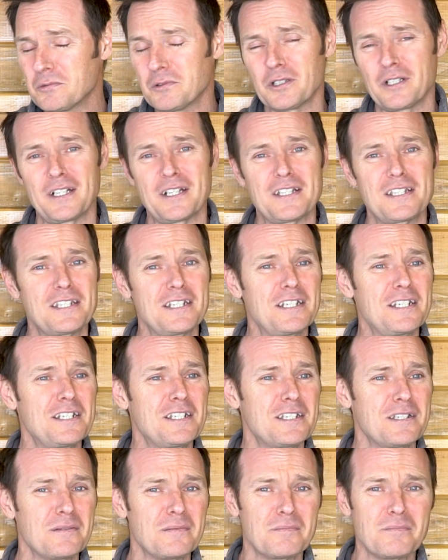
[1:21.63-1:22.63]
We're going to see
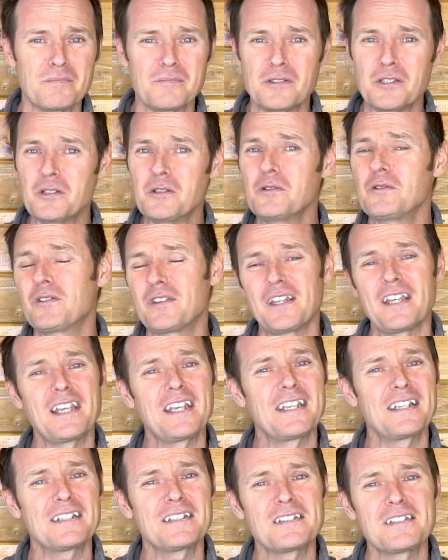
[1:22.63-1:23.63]
some new
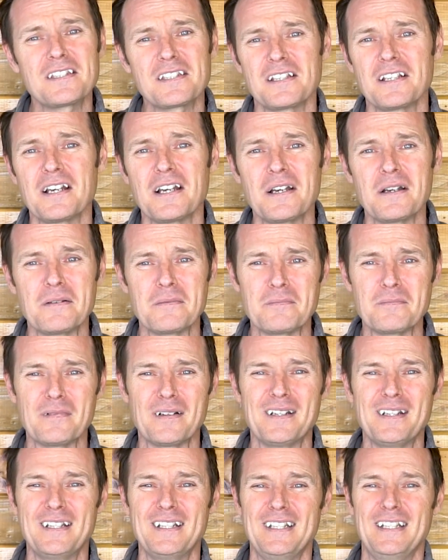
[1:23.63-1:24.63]
things in
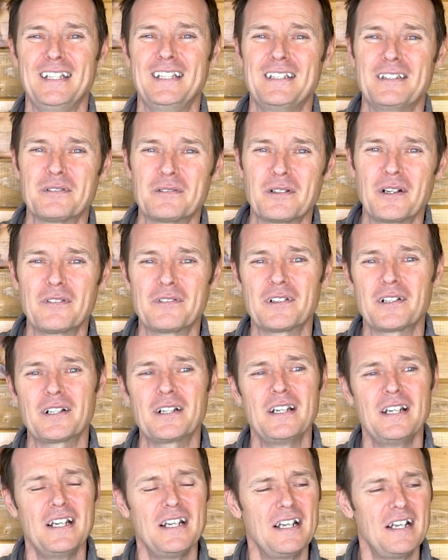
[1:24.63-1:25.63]
the
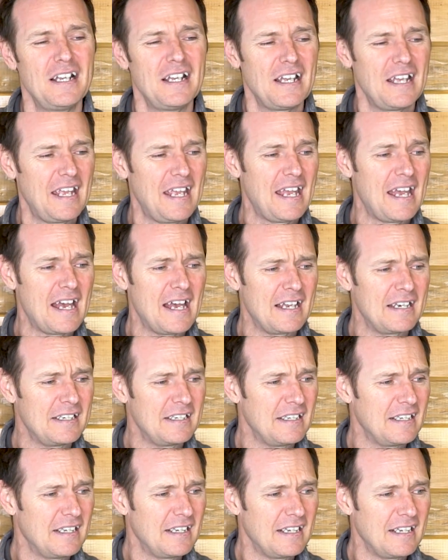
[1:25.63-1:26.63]
river,
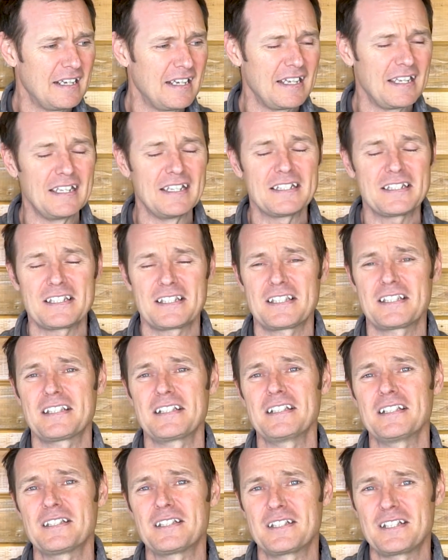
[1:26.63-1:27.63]
and
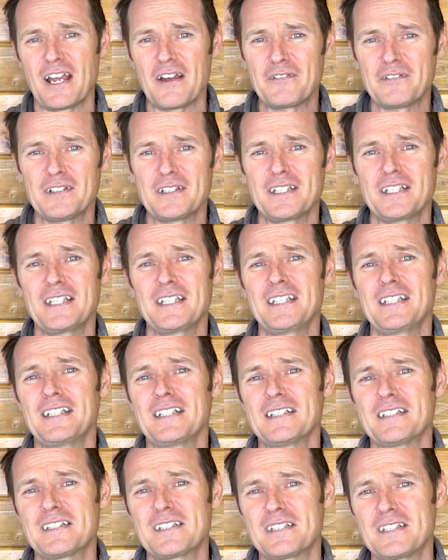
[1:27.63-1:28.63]
it's definitely
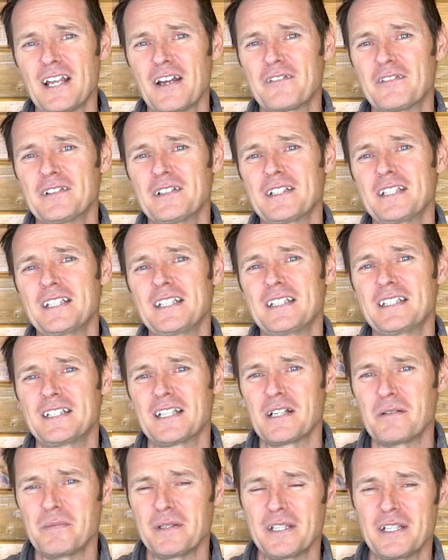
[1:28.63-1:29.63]

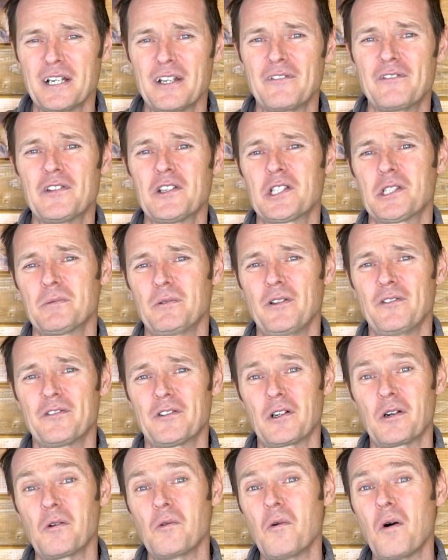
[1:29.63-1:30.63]
going to be unfishable
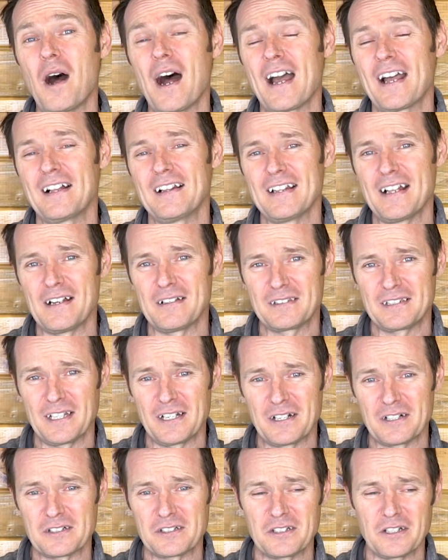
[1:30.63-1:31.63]
for a while out
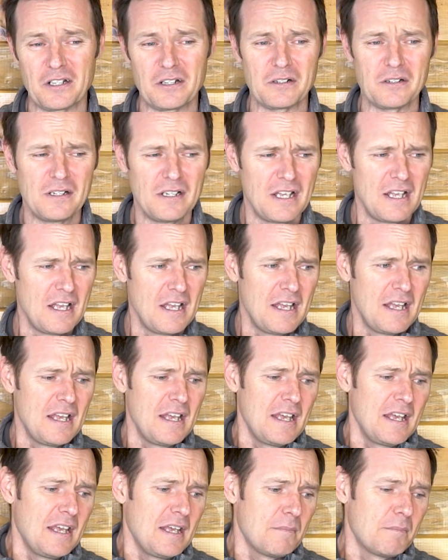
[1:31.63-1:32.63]
there. So,
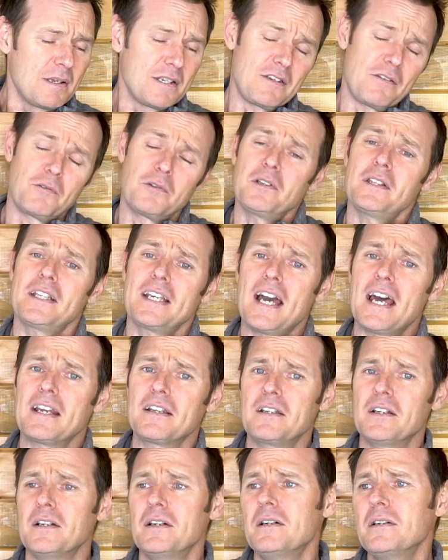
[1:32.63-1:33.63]
but you really got
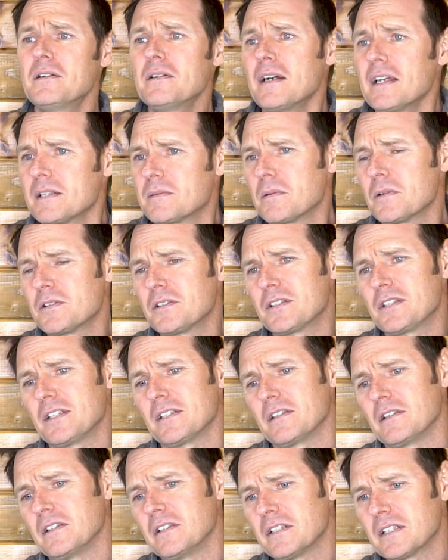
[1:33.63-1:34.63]
to go. I suppose you
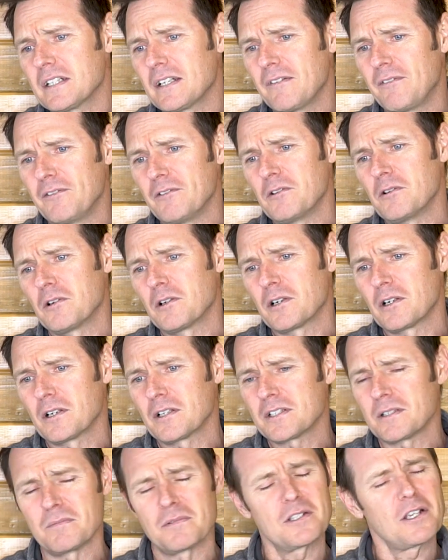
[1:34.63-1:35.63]
could look
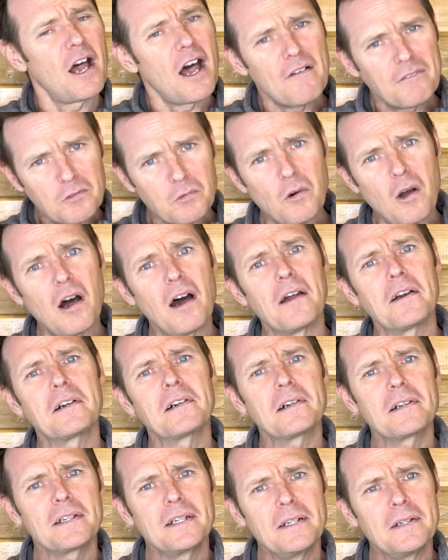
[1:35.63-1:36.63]
for some soft
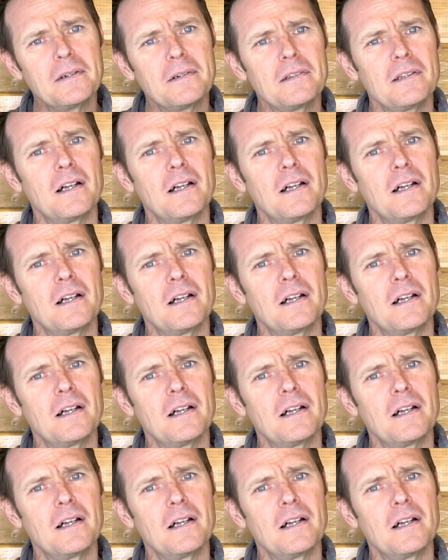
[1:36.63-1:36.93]
water, you know,